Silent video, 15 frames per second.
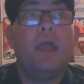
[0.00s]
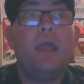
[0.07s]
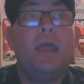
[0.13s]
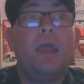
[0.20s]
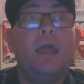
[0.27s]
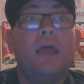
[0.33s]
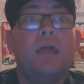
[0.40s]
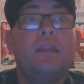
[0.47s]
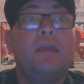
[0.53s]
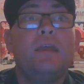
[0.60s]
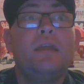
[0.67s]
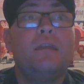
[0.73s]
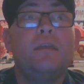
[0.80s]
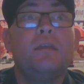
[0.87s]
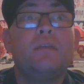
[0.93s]
And
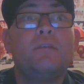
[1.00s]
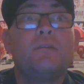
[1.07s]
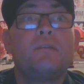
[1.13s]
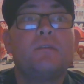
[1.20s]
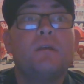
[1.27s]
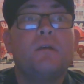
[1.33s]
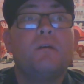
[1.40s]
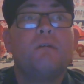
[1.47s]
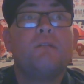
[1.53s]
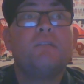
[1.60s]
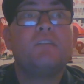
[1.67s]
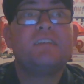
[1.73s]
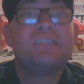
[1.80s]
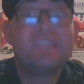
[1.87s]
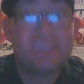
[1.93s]
in his
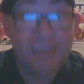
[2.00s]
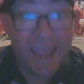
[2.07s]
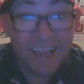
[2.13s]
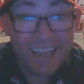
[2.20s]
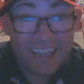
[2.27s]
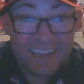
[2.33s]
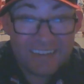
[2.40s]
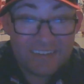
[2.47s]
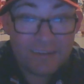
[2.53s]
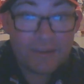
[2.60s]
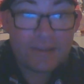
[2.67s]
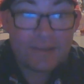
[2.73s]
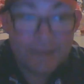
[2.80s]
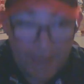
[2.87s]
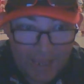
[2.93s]
second
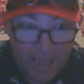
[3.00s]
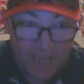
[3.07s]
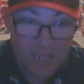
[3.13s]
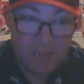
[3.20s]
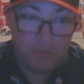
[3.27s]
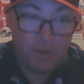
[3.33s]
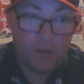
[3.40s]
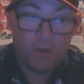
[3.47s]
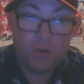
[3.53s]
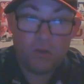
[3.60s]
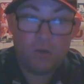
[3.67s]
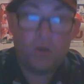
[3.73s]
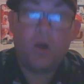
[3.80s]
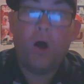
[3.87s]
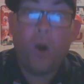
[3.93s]
game,
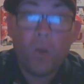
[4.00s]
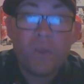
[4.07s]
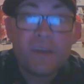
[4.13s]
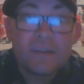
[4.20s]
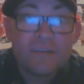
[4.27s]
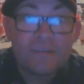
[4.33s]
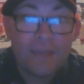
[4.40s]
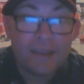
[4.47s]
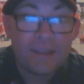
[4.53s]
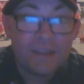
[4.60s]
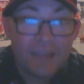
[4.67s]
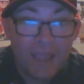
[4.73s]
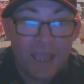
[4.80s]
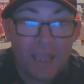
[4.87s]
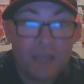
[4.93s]
only his second
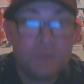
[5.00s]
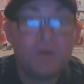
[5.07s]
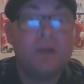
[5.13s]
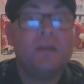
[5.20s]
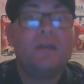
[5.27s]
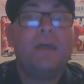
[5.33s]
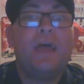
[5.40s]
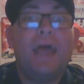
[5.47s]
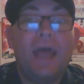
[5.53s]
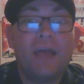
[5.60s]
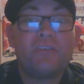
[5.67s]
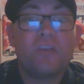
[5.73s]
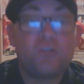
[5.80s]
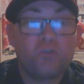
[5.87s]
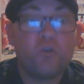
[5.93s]
game
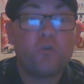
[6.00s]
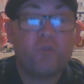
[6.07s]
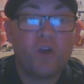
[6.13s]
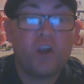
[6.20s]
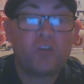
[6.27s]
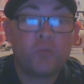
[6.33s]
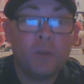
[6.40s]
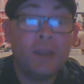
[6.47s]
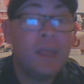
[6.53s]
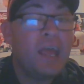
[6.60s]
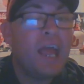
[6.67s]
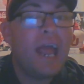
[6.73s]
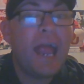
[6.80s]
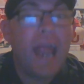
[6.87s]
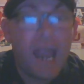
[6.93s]
as a true freshman,
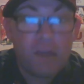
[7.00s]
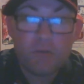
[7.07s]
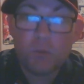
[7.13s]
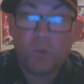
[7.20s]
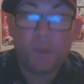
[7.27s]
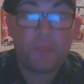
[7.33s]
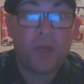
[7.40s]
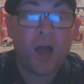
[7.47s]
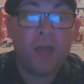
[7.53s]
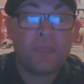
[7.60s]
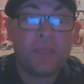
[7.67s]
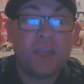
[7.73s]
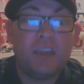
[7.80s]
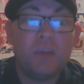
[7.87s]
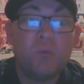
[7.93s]
everyone thought
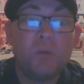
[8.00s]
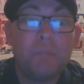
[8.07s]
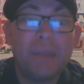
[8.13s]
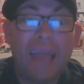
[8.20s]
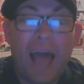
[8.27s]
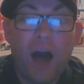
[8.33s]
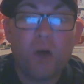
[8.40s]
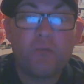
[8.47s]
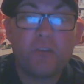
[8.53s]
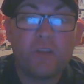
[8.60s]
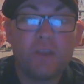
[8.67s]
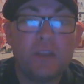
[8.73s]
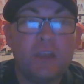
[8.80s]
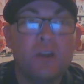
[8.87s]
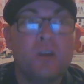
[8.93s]
that he would be out for
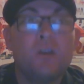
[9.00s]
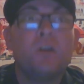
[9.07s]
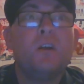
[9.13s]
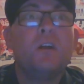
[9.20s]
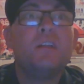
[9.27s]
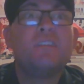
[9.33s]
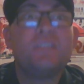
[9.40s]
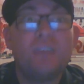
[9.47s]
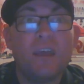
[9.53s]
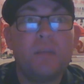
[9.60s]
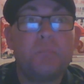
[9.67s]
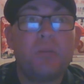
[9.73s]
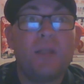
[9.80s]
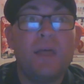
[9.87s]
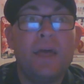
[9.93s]
the year,
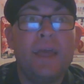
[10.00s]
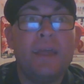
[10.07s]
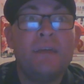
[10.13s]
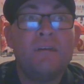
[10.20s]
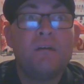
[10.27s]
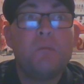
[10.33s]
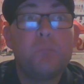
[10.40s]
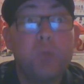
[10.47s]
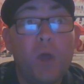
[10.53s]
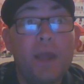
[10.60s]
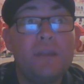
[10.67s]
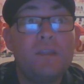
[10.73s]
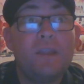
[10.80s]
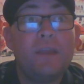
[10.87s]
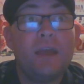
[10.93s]
did play,
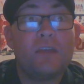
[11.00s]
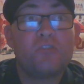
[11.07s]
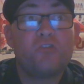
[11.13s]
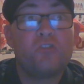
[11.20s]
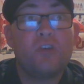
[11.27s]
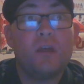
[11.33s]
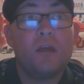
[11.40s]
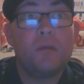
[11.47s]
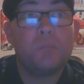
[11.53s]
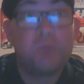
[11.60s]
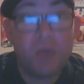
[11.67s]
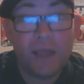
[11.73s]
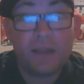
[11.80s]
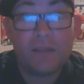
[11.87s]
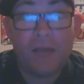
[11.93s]
played yesterday,
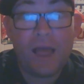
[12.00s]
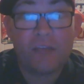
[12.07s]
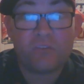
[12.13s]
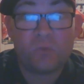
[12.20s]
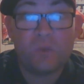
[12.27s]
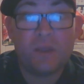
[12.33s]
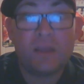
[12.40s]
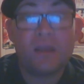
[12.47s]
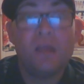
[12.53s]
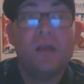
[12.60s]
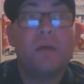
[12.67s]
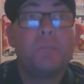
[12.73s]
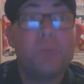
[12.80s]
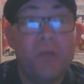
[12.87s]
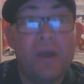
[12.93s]
played last week,
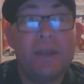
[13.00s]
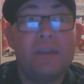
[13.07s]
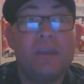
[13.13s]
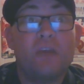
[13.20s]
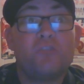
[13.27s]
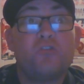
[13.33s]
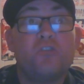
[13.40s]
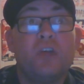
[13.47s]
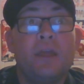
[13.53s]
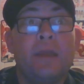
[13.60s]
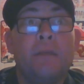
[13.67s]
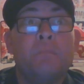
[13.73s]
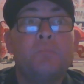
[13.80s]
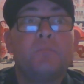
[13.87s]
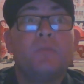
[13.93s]
played
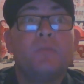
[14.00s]
yesterday,